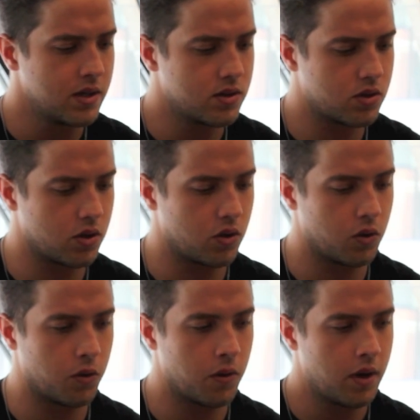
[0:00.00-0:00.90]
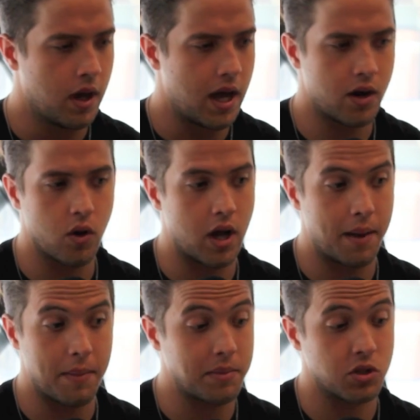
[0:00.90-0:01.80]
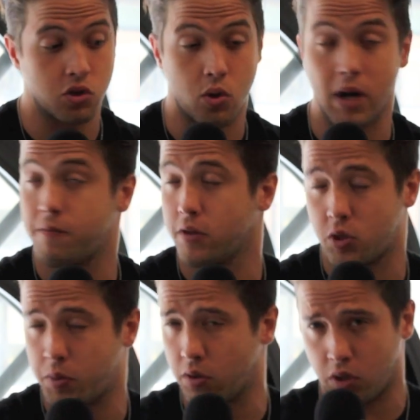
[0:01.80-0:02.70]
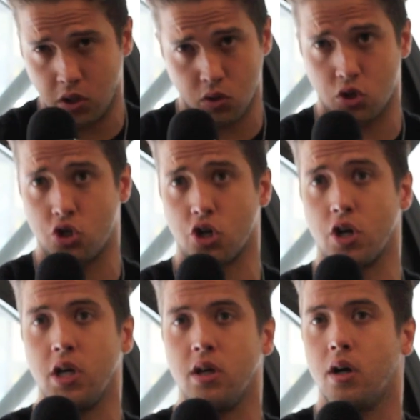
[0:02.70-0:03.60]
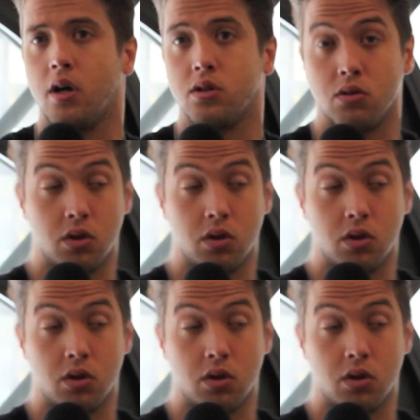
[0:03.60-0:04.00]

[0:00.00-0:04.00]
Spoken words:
So I don't know, I'm just grateful. It's been a huge journey, a